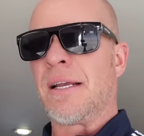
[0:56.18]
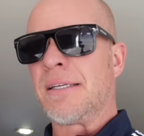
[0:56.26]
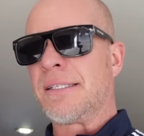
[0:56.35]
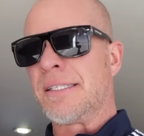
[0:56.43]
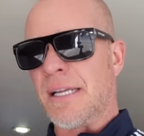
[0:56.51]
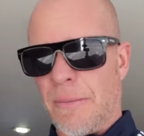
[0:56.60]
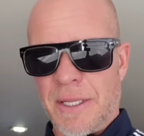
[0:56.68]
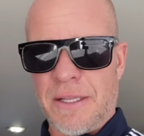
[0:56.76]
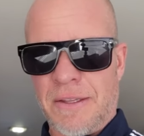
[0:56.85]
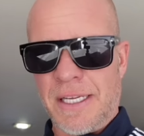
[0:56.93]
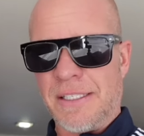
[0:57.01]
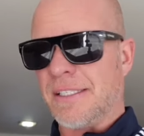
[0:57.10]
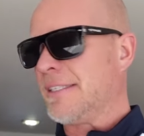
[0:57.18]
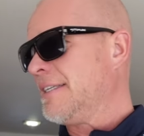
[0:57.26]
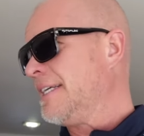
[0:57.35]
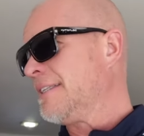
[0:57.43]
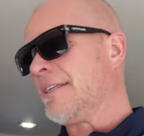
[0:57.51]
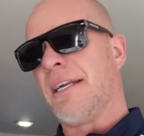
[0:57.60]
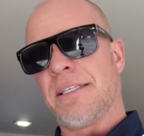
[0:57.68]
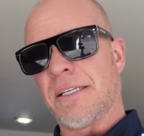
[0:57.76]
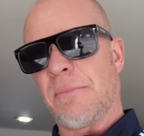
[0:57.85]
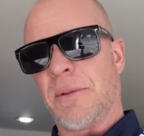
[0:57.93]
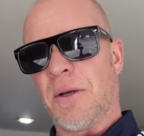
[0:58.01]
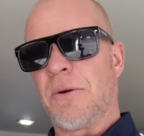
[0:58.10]
some of the things in today's
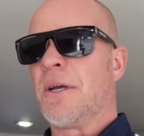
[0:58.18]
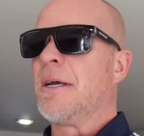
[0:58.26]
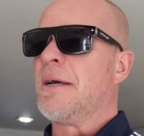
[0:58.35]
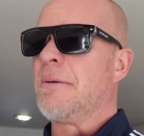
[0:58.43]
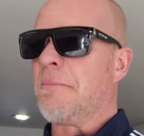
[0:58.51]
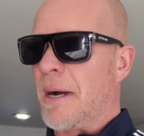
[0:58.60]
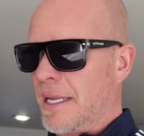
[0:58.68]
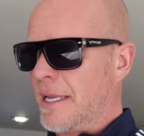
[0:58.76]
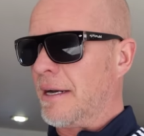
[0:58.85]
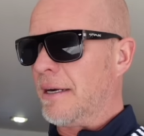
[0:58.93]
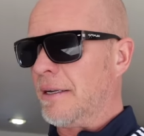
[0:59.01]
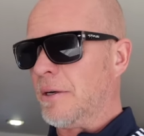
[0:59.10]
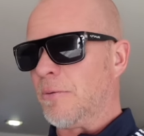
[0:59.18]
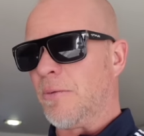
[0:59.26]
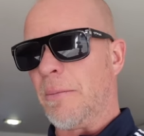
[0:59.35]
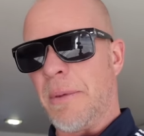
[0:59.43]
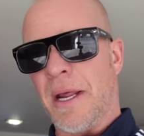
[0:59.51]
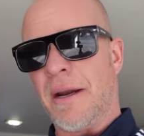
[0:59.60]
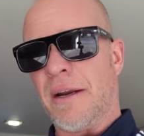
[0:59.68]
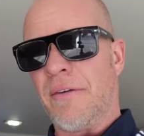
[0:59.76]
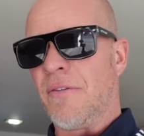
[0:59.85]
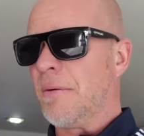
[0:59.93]
upload might get a little repetitive,